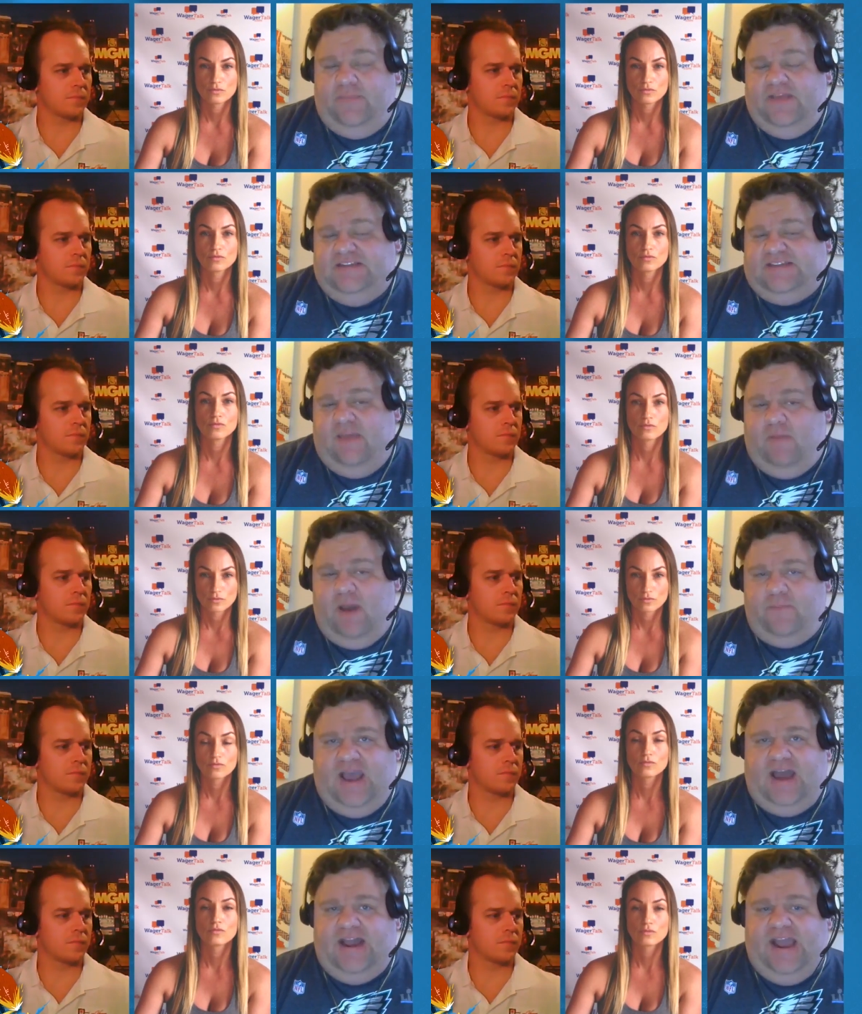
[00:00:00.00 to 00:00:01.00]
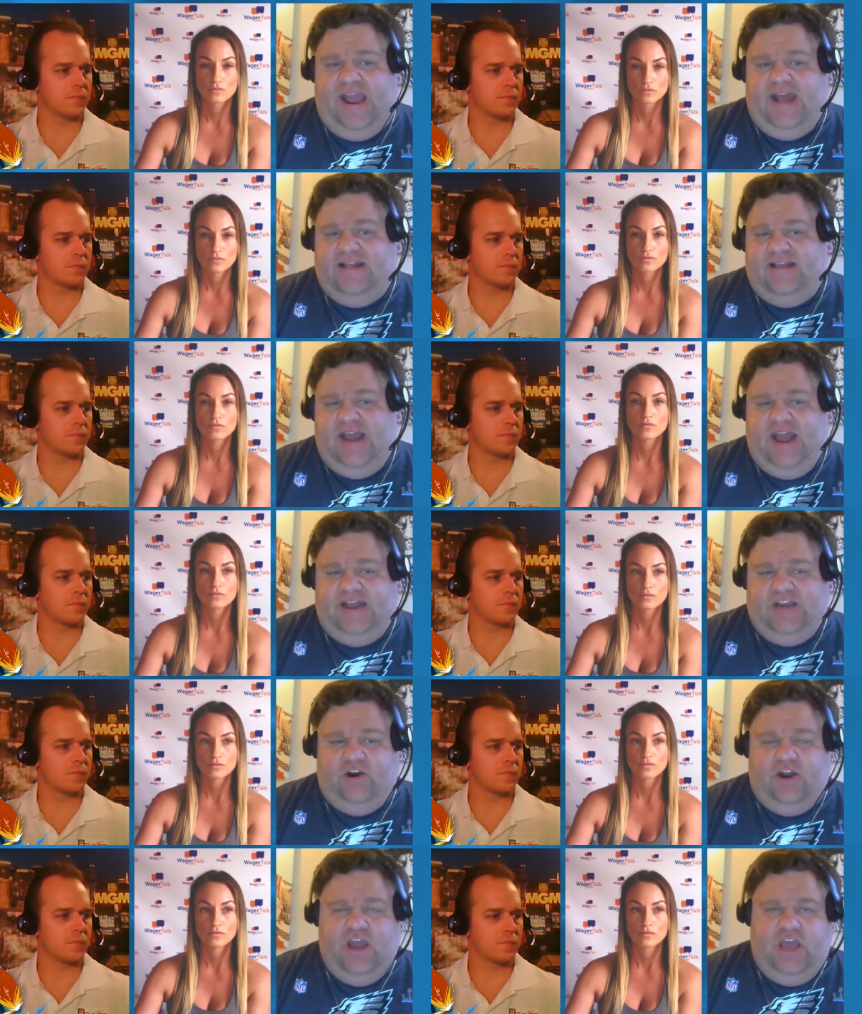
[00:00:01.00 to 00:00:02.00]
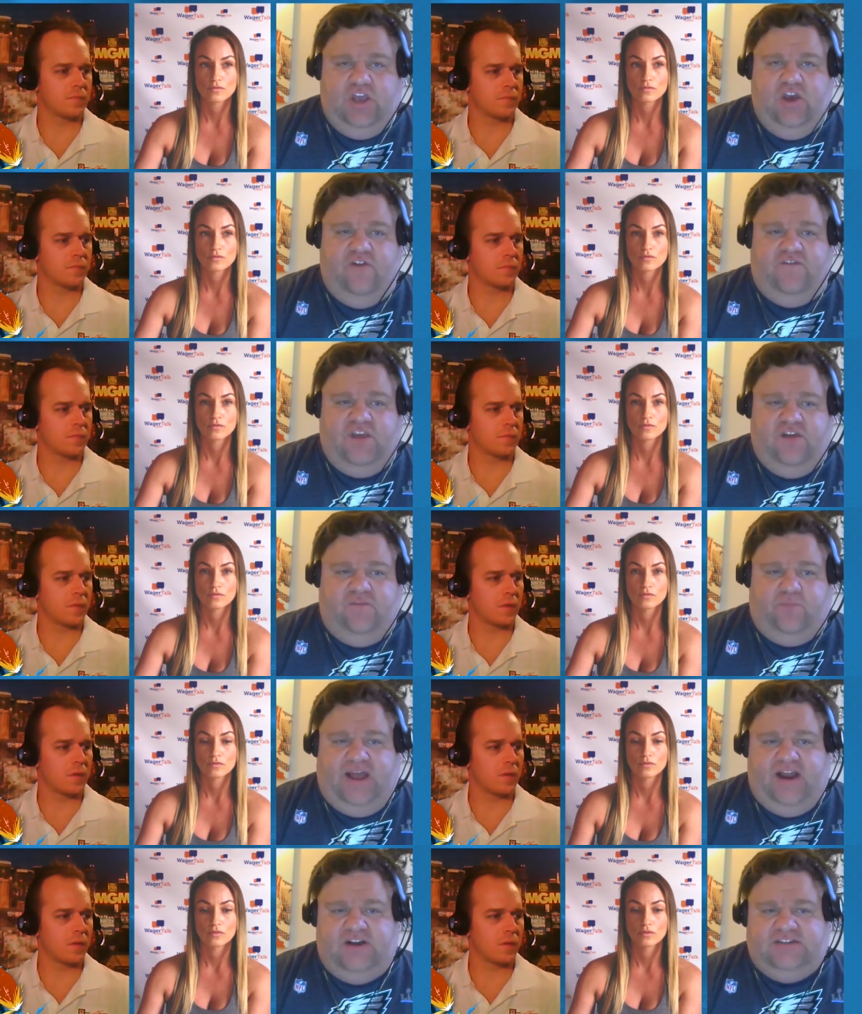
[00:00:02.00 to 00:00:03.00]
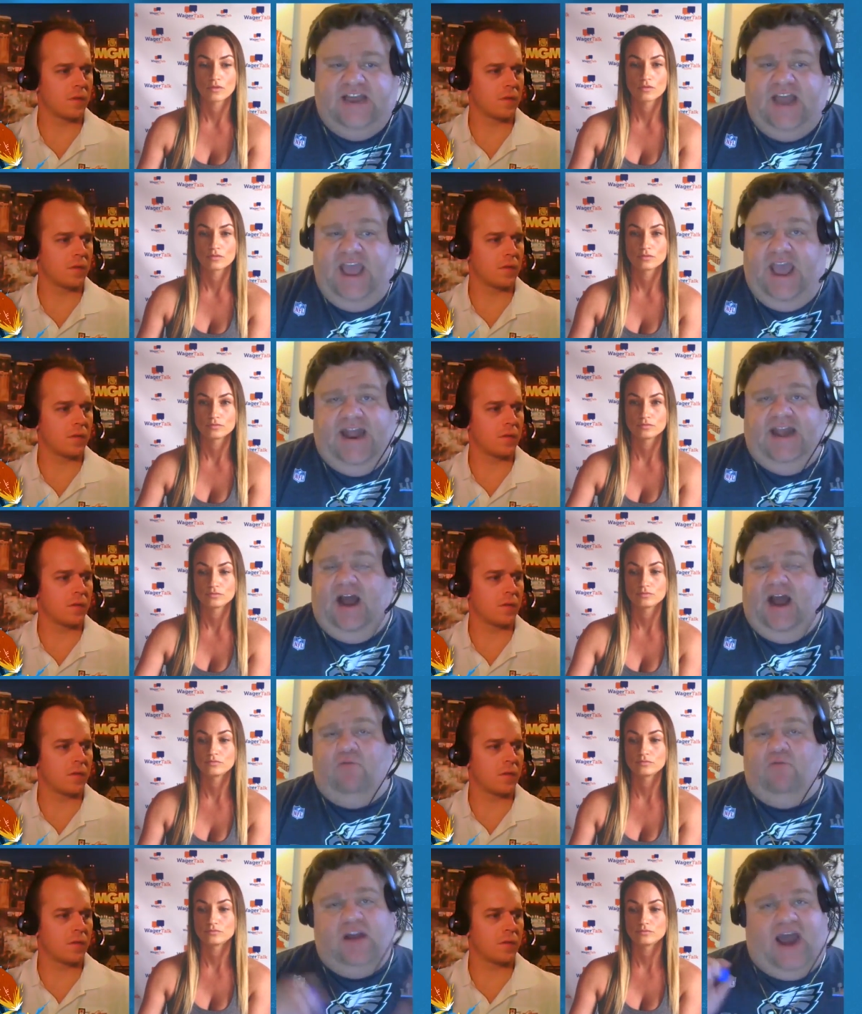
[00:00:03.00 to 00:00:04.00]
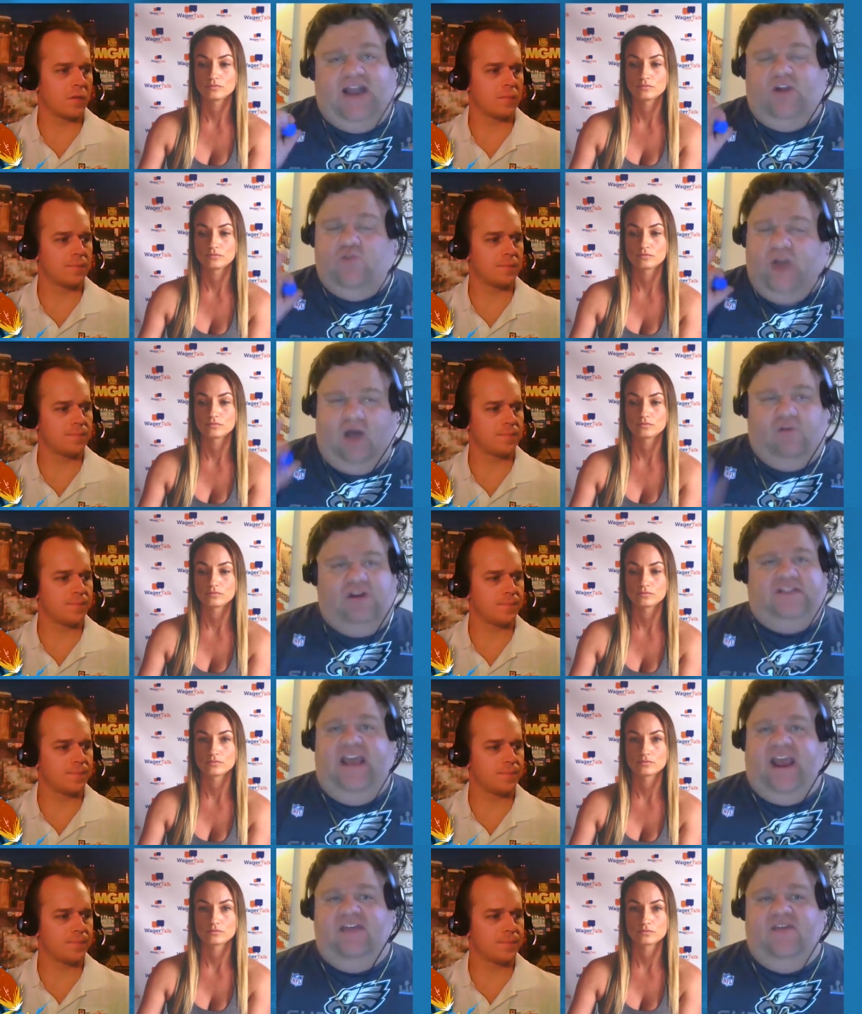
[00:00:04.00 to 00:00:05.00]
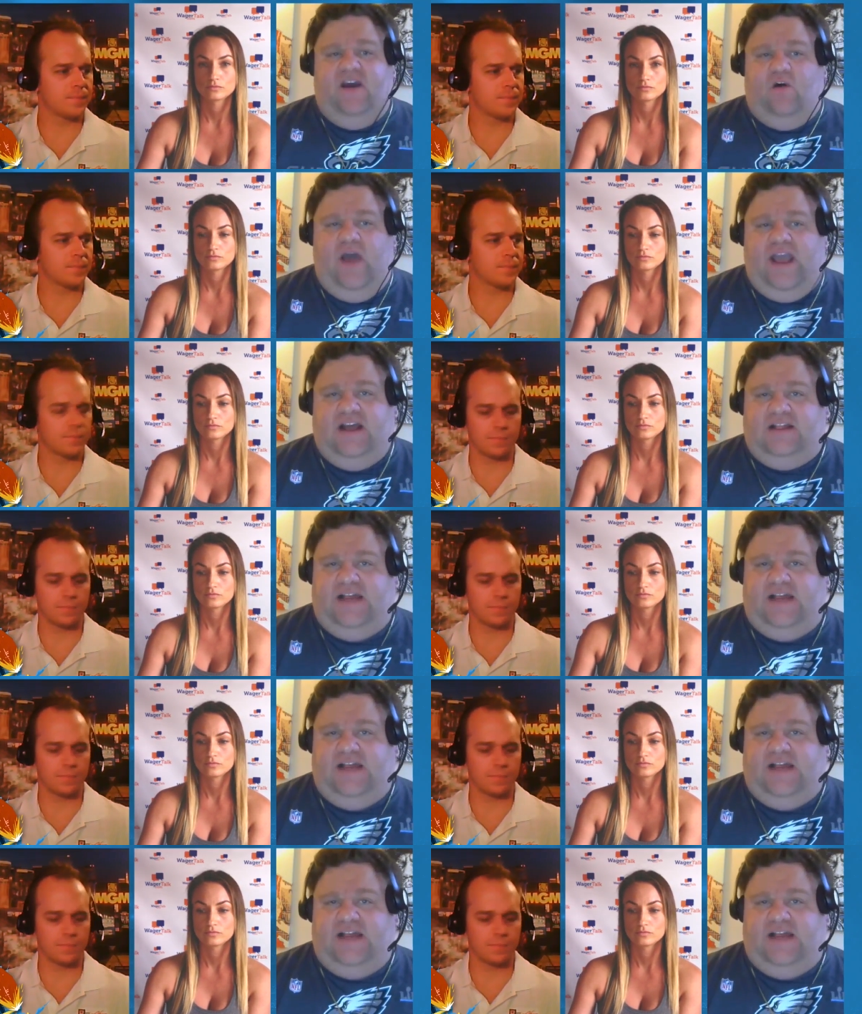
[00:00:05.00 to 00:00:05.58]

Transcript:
Speaker 1: This game might be out of hand, and you have players that, and I do not want to take anything away.